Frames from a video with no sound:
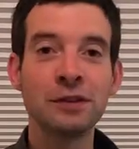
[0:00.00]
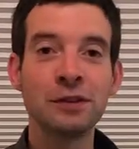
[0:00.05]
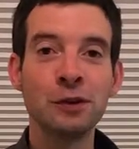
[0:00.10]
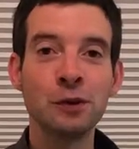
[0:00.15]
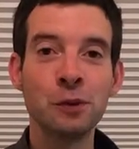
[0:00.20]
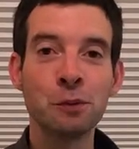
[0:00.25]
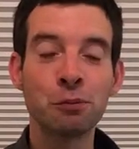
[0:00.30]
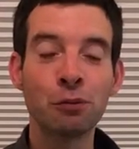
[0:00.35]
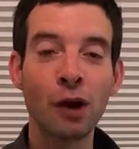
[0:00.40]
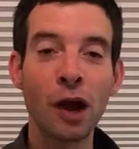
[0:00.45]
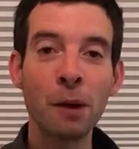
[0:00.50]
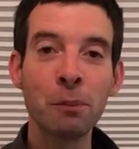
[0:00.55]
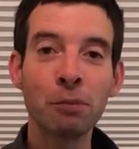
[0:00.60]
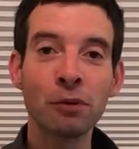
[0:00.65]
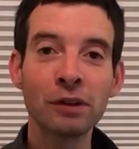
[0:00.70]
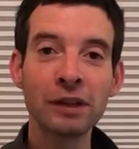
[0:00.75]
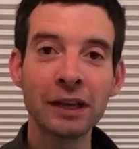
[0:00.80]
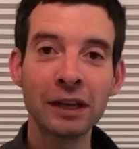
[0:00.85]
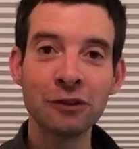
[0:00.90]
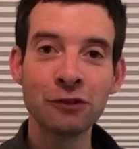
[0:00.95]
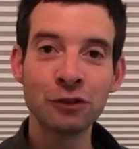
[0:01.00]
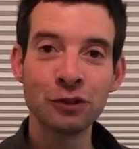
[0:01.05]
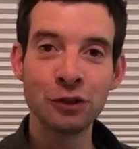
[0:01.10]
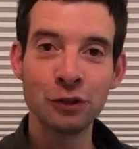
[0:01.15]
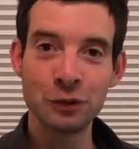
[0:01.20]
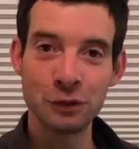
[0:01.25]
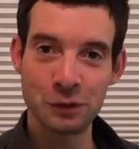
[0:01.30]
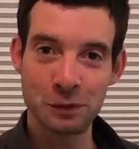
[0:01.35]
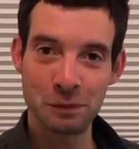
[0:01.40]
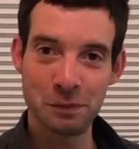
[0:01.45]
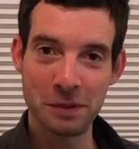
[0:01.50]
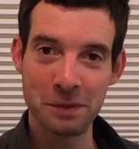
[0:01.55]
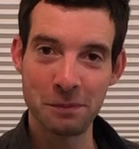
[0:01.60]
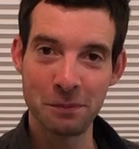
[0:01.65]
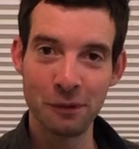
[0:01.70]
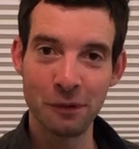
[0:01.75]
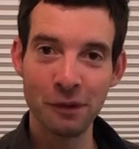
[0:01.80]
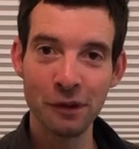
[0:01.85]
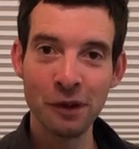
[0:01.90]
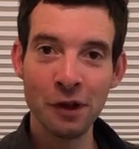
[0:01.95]
to properly introduce
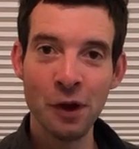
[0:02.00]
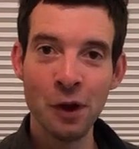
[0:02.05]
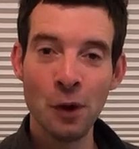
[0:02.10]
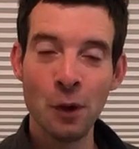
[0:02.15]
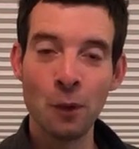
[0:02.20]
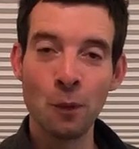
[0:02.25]
people